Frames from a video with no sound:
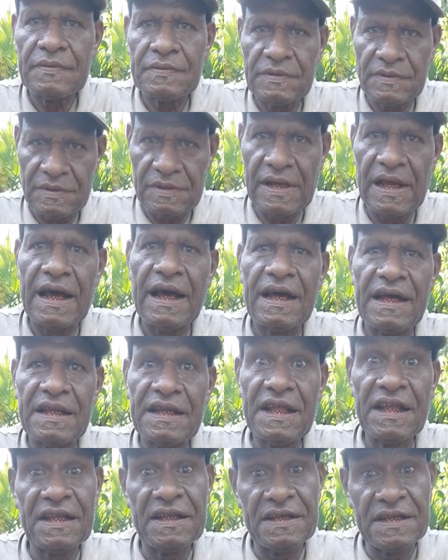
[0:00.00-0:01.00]
Yeah. Okay.
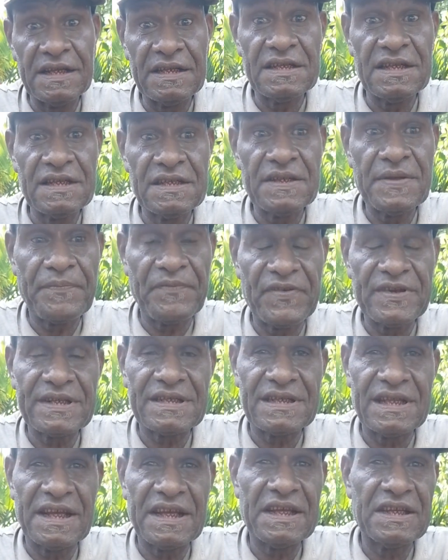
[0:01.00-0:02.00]
This is the first day.
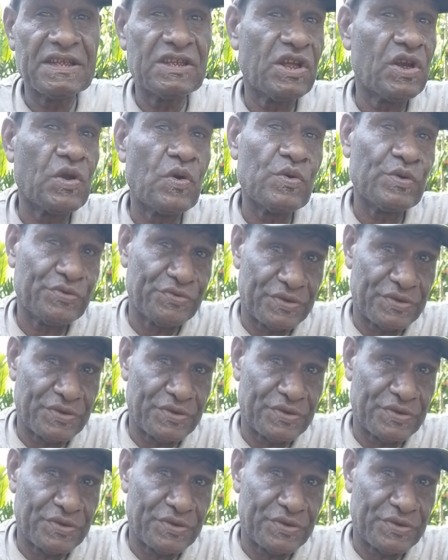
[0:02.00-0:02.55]
It's a long trip.